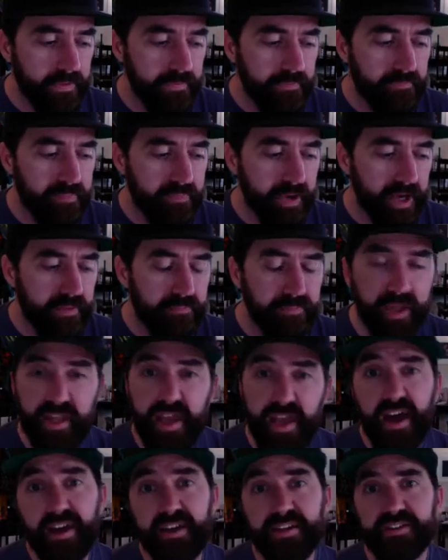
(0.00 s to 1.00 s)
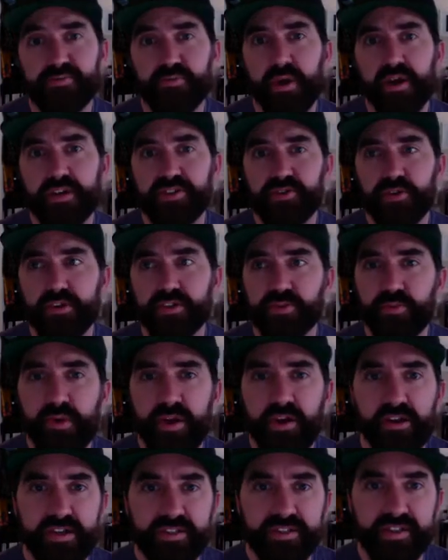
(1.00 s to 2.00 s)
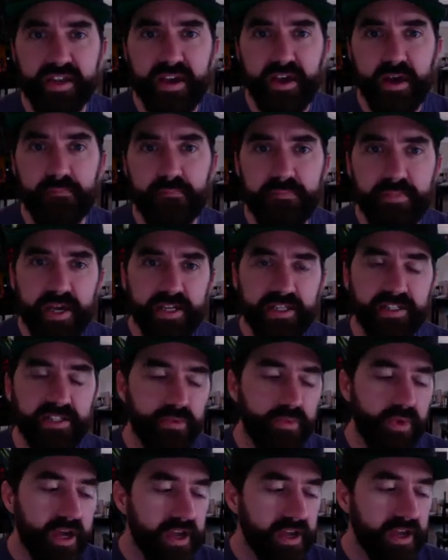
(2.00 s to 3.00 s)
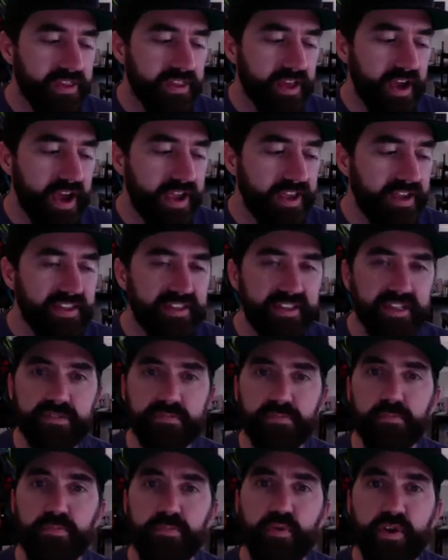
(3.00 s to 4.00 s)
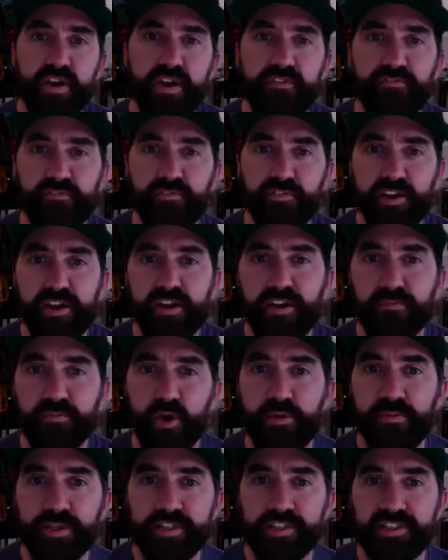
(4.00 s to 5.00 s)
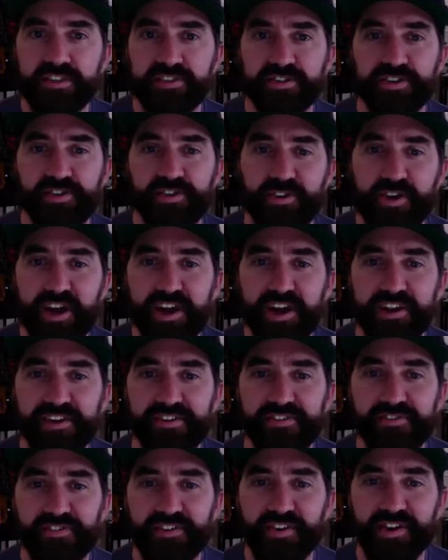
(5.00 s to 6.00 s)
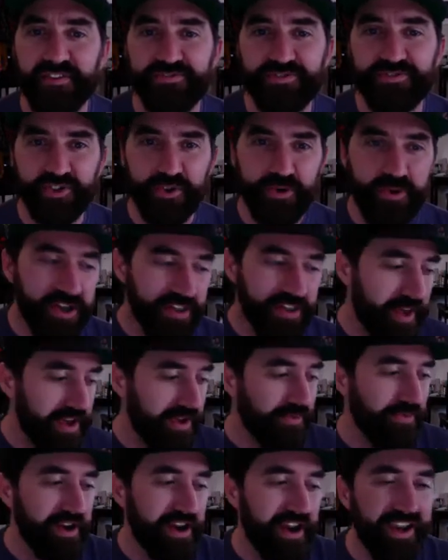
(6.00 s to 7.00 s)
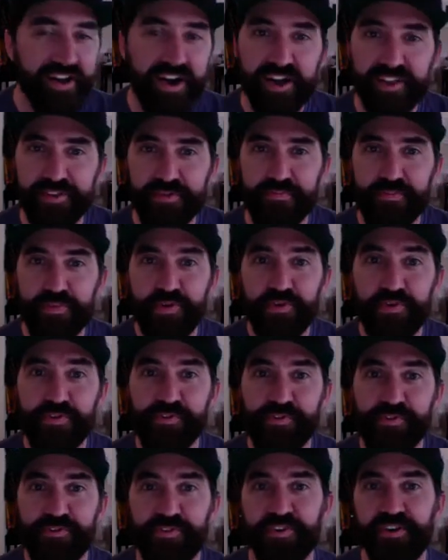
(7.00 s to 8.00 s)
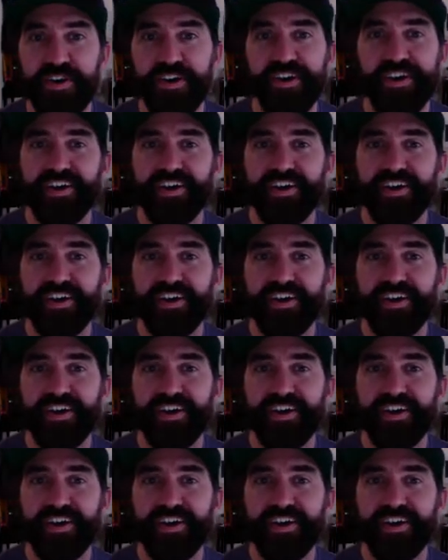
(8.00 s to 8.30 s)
But yeah, it's weird. It's like I'm mixed with, I get these brief fleeting moments as a creative of joy. Like when I got the proof in